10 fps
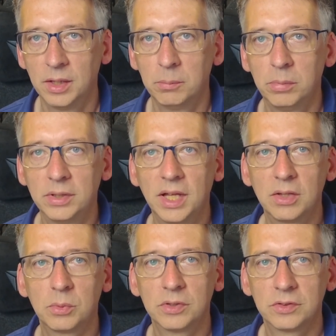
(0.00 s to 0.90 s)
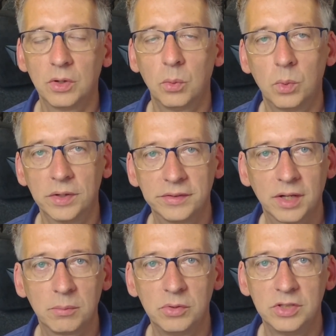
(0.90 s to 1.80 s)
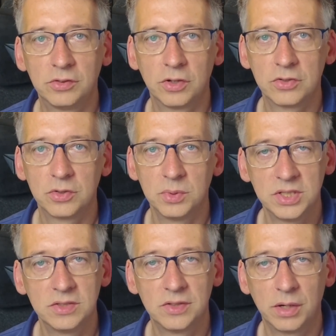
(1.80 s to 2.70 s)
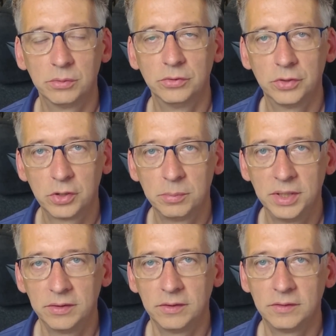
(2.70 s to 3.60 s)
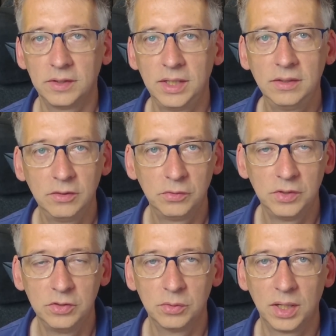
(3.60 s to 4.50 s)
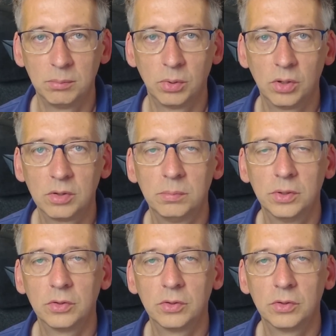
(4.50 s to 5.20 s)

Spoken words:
But that was a one-time research which is now documented in this video and blog, but